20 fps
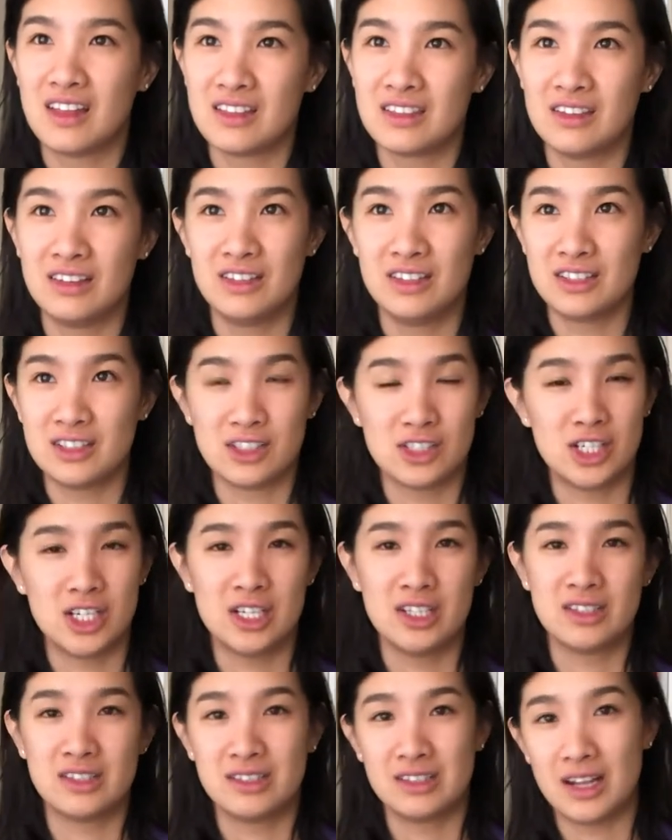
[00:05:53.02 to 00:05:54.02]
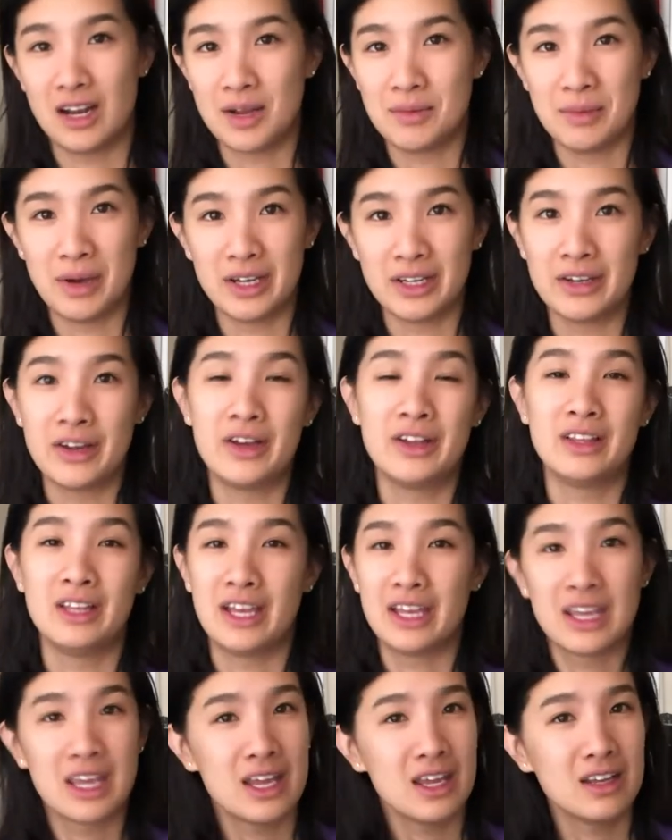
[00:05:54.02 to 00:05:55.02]
that there is a chance that I might not
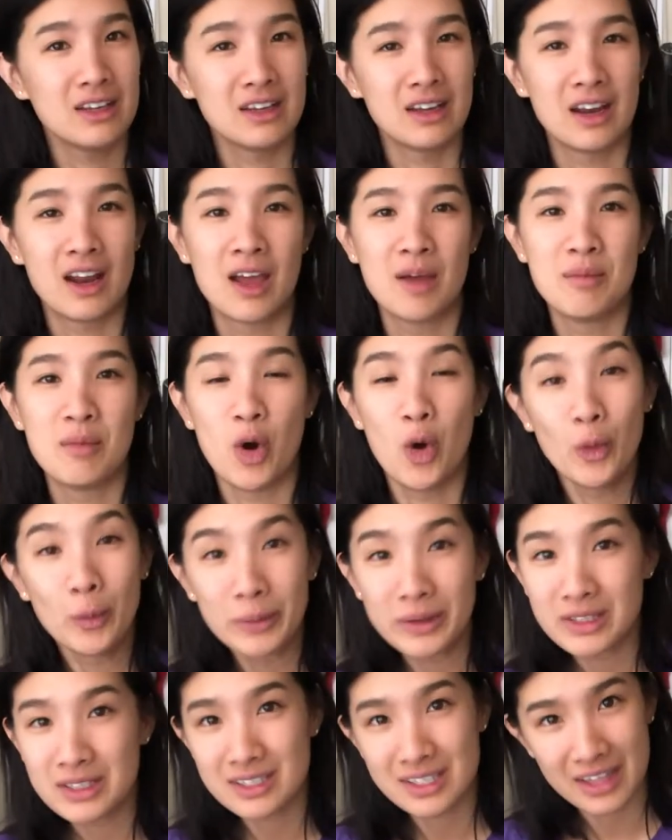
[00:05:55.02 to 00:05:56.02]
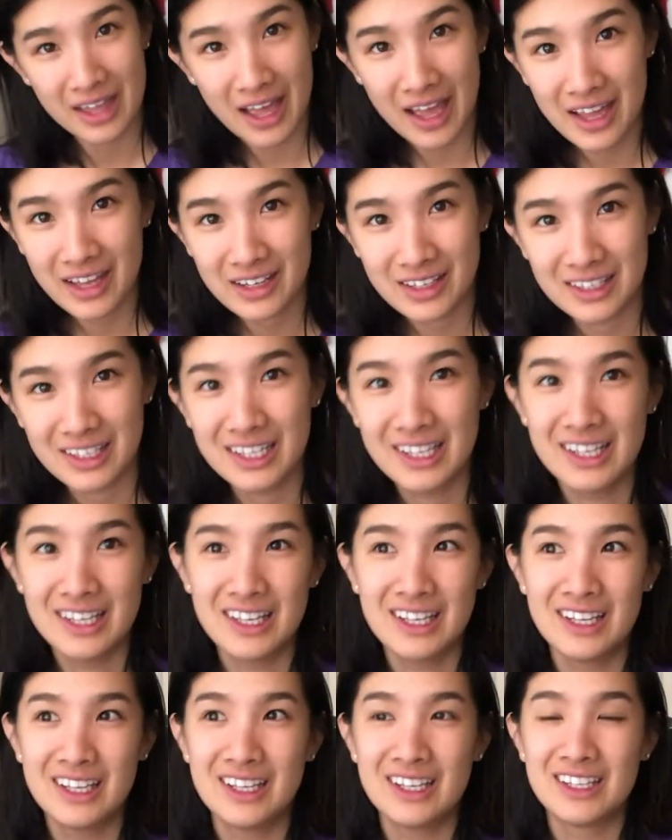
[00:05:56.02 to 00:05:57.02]
like it, and I'm open to that.
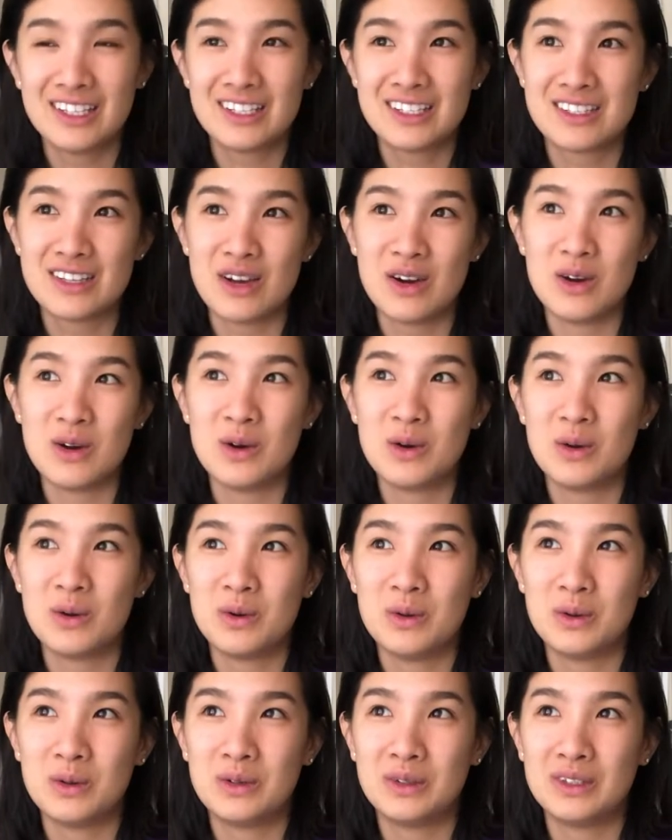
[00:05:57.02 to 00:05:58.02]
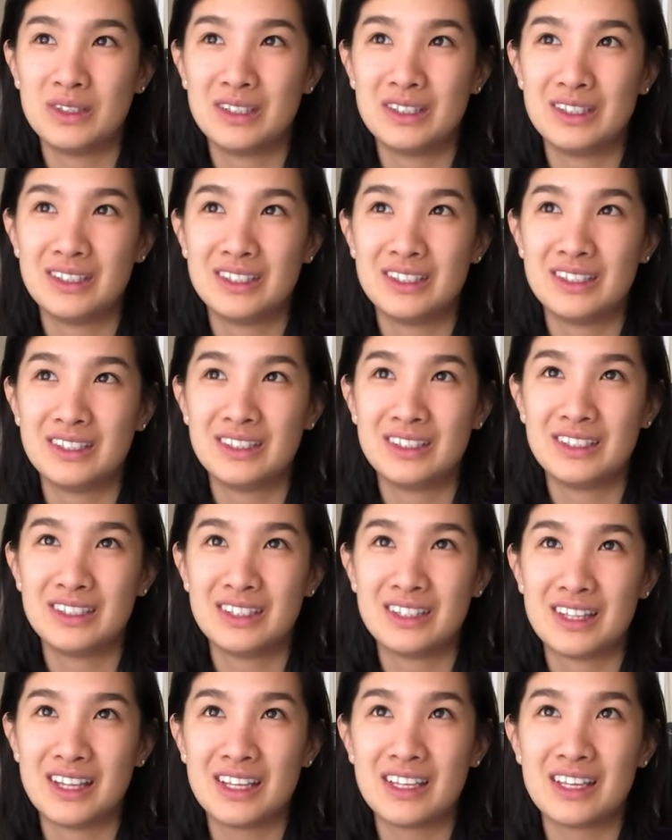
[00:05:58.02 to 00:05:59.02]
So
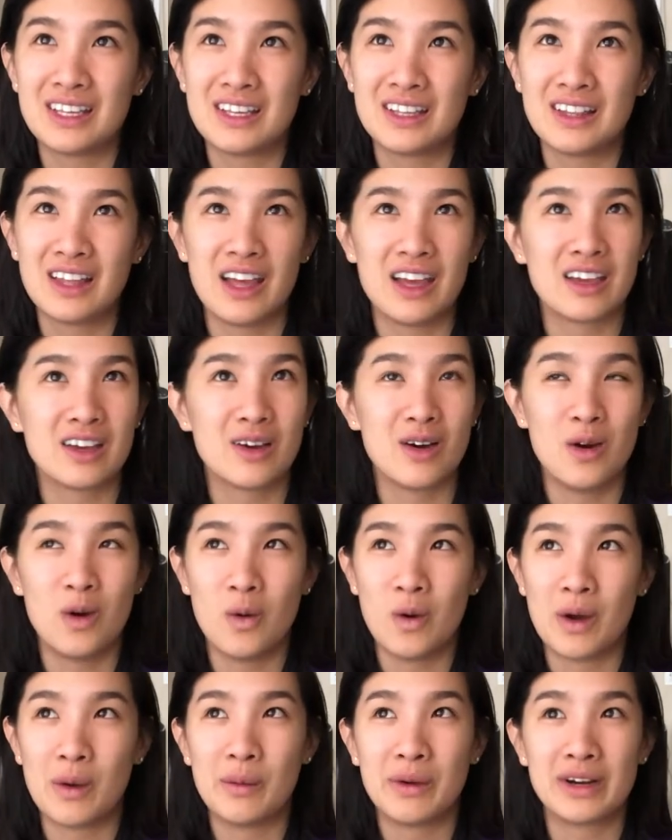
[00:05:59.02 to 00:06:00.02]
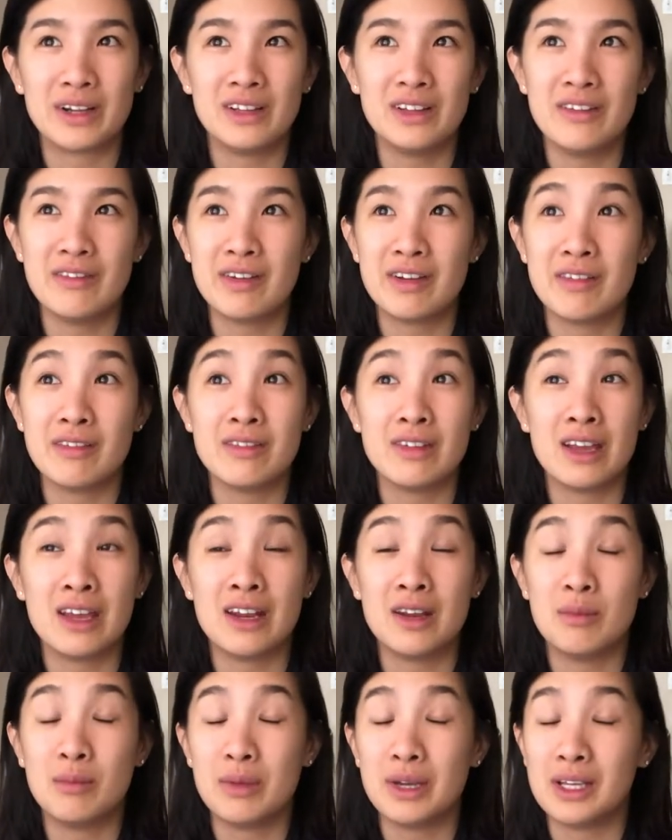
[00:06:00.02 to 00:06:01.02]
thinking like, oh, I want to live in a
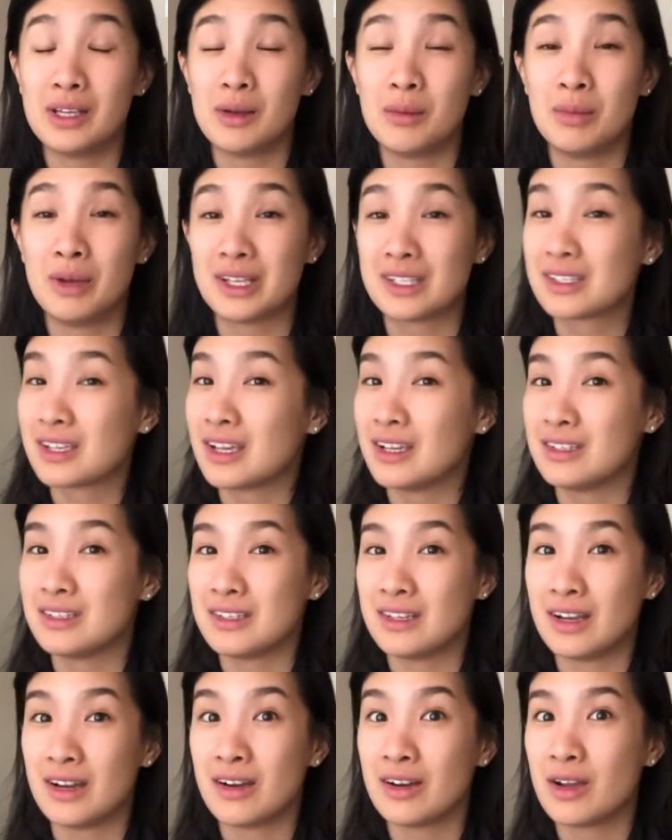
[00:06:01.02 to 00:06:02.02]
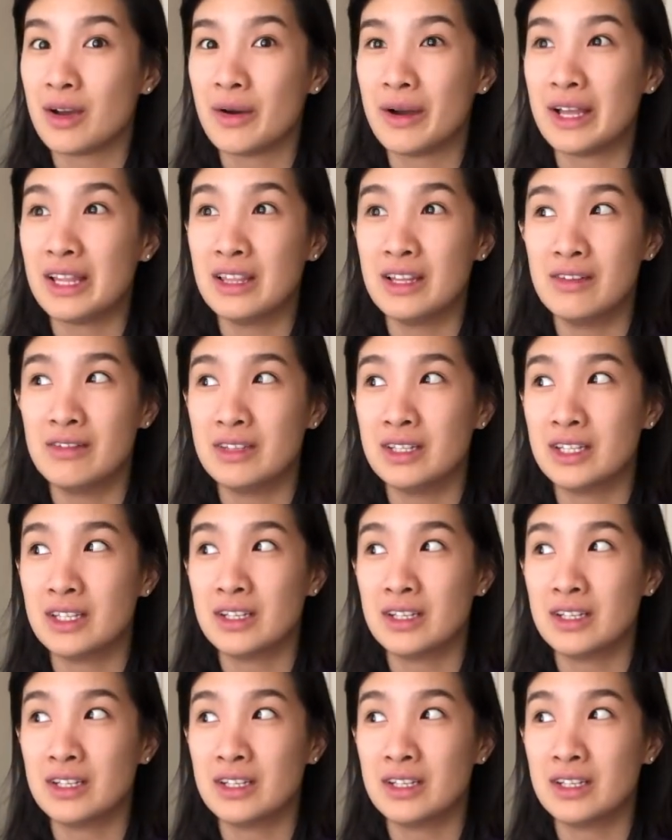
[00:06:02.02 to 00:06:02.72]
van, and best case scenario, I live in